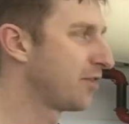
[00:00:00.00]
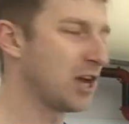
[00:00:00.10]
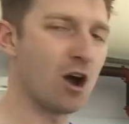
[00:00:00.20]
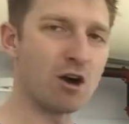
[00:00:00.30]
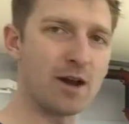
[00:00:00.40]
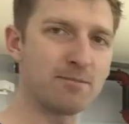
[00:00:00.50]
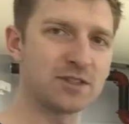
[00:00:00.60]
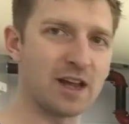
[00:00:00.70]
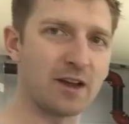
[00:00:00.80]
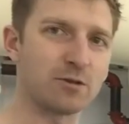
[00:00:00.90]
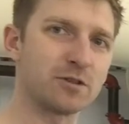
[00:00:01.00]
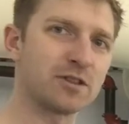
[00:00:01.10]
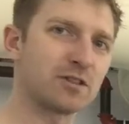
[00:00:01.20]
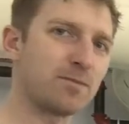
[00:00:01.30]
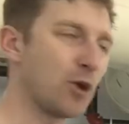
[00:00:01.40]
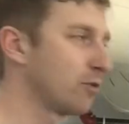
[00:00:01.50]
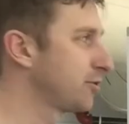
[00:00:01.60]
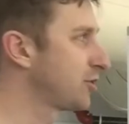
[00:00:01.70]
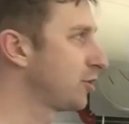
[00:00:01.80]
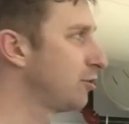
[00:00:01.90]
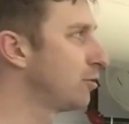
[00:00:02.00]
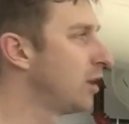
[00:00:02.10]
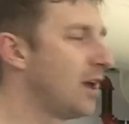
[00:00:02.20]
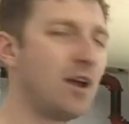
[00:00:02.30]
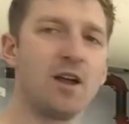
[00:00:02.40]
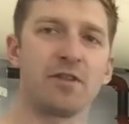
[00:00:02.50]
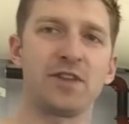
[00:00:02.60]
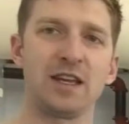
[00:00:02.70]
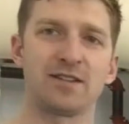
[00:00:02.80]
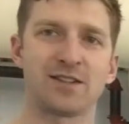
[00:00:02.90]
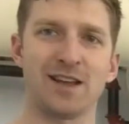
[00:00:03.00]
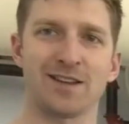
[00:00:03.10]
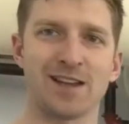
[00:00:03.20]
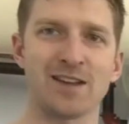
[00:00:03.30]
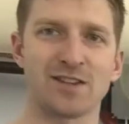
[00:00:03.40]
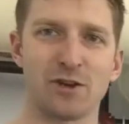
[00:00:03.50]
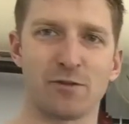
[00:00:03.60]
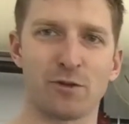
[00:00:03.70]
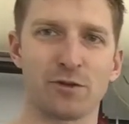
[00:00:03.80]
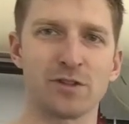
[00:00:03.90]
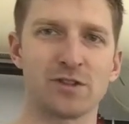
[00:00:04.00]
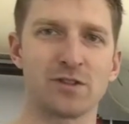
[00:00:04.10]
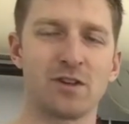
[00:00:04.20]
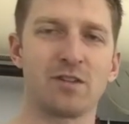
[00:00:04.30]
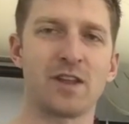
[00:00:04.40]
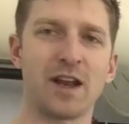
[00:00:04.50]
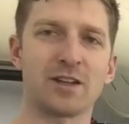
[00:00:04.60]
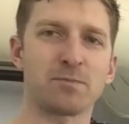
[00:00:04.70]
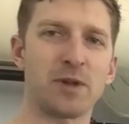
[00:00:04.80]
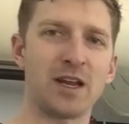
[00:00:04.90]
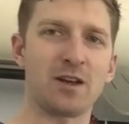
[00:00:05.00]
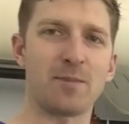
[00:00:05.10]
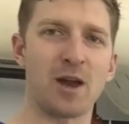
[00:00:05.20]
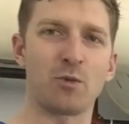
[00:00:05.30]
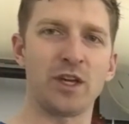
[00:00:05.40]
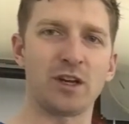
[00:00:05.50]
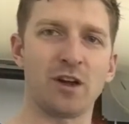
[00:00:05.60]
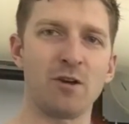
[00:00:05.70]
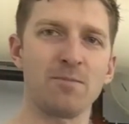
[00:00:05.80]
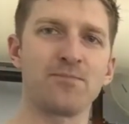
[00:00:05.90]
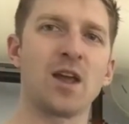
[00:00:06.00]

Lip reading: The RM cycles, as opposed to the CSS intervals that I explained about a week ago,